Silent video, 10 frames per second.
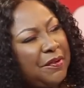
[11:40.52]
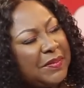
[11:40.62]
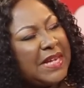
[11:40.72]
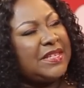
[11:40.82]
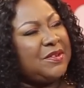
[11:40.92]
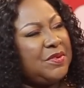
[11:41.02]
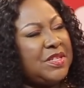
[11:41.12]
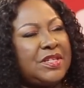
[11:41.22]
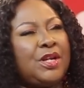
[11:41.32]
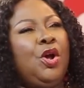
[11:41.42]
from that
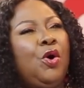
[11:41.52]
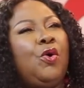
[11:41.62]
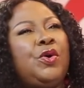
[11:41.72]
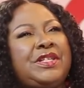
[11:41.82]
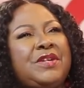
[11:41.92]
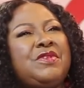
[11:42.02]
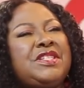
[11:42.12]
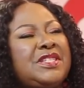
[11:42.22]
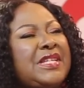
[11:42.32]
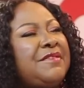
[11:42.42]
generation or
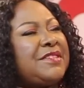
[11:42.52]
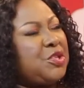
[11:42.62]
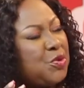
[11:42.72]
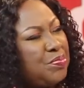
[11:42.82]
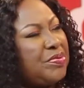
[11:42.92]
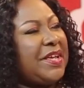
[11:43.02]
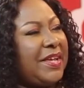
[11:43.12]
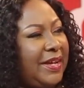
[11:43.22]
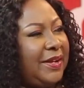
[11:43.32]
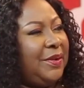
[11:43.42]
generations after to break
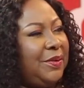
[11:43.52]
it.